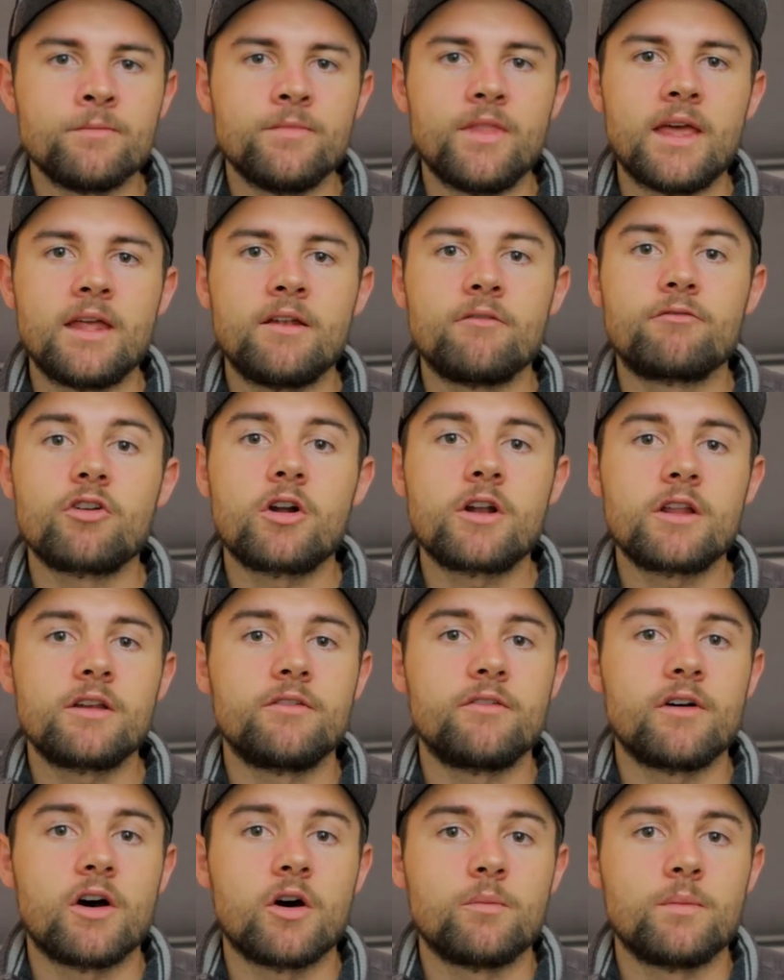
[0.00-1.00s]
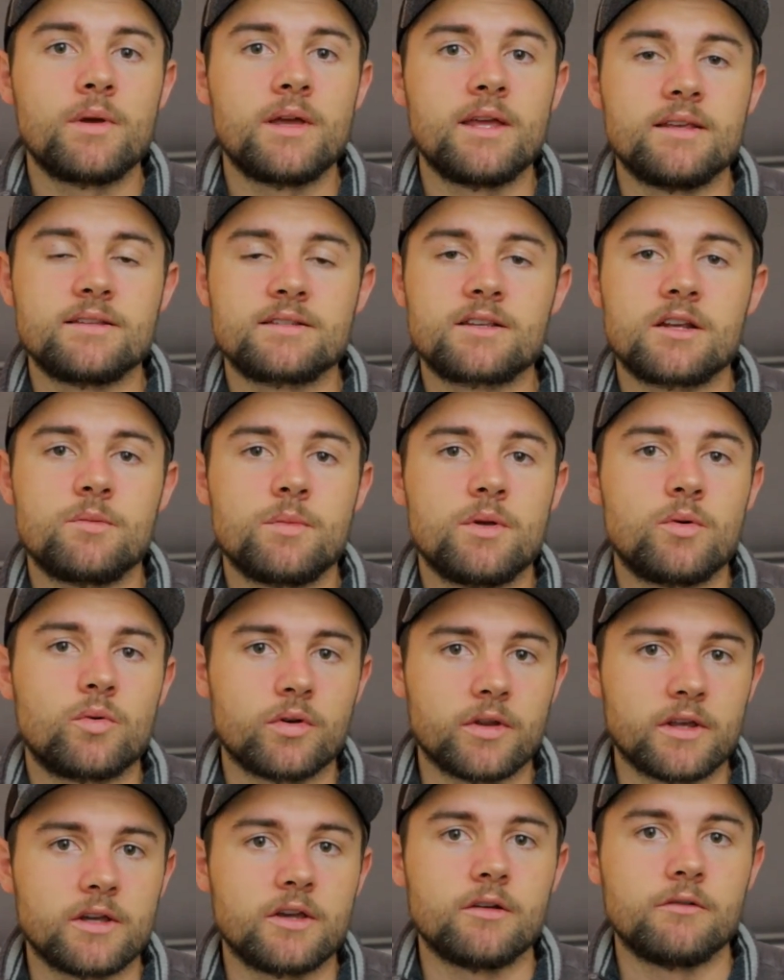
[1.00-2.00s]
then front-end development is going to be
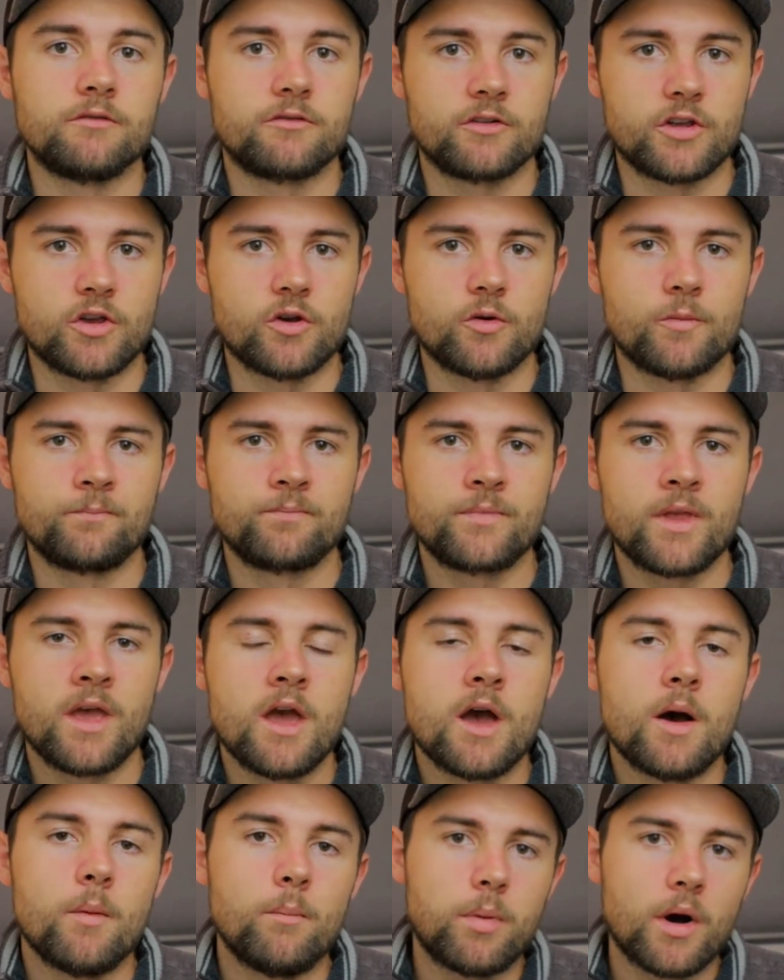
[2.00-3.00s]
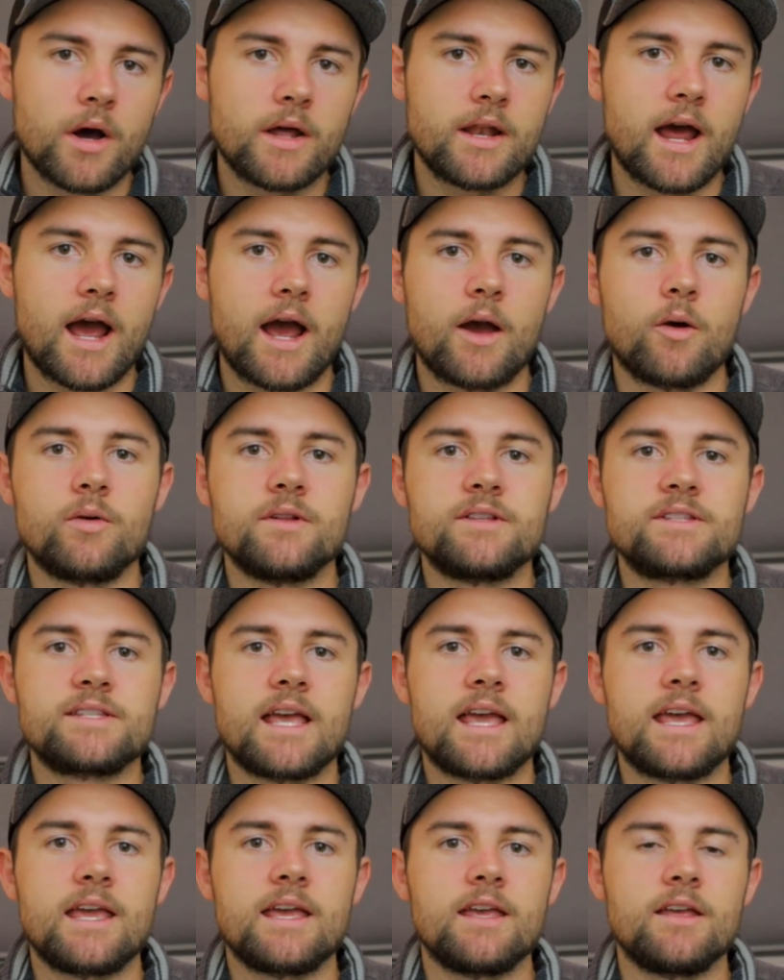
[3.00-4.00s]
really good for you. But I would
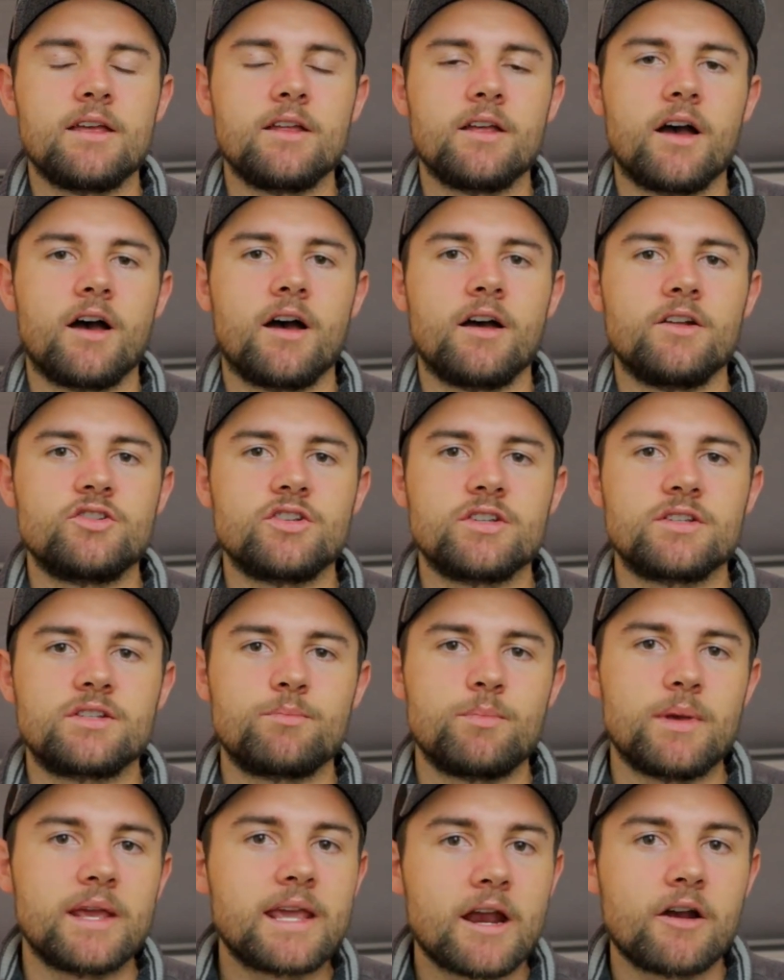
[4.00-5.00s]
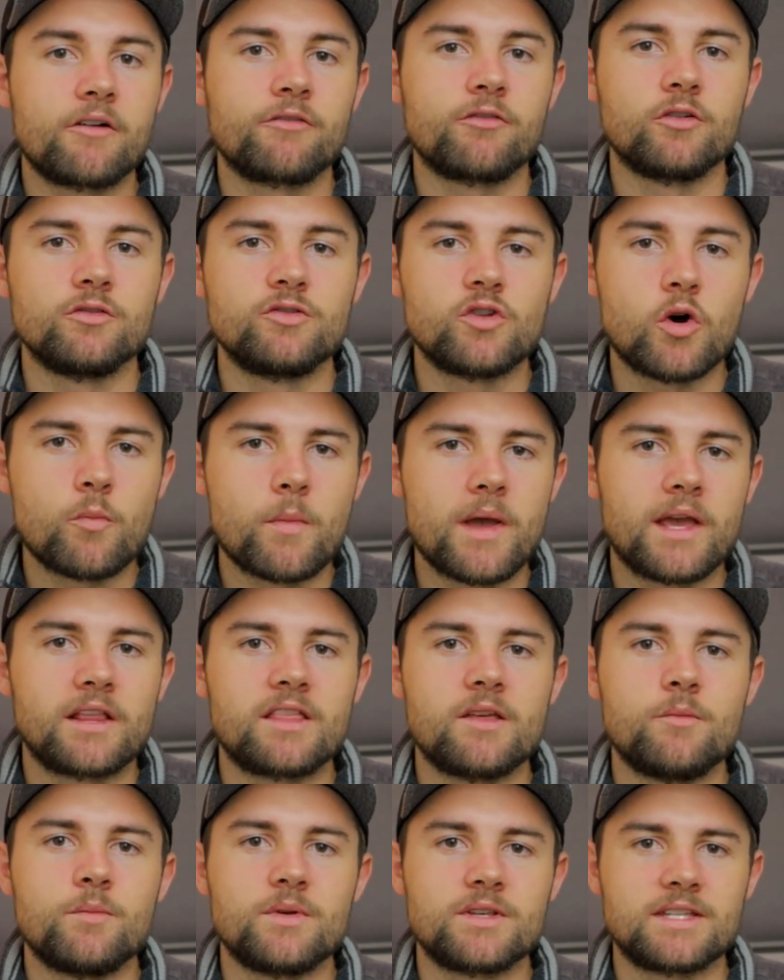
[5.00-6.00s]
say just be careful, don't
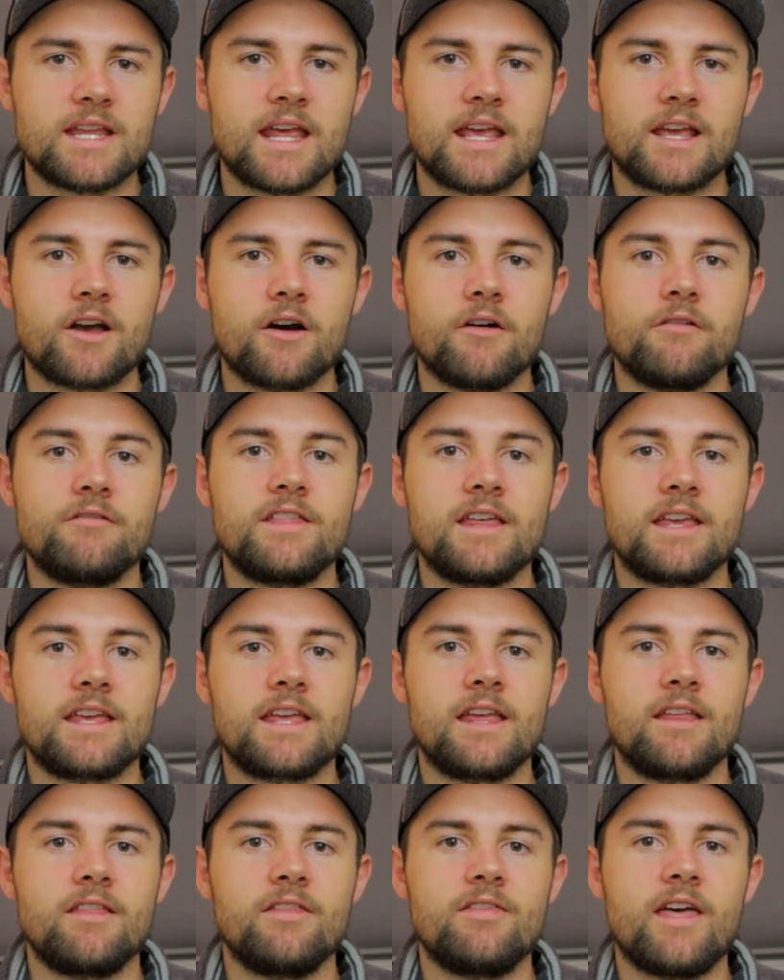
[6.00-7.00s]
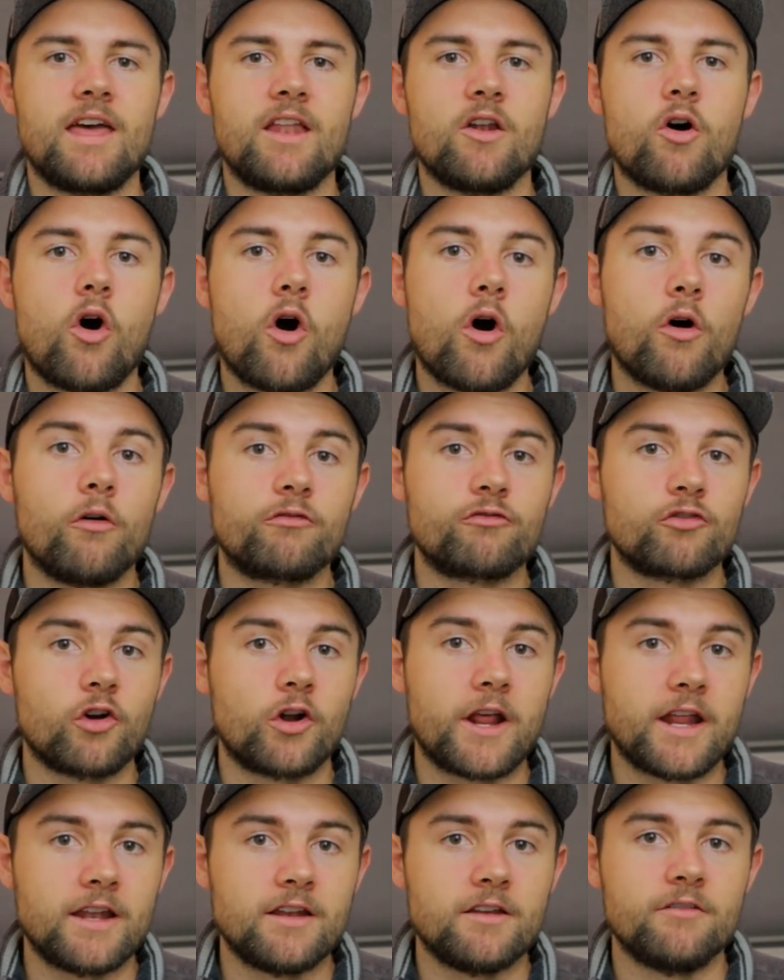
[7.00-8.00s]
make the mistake of thinking that all front-end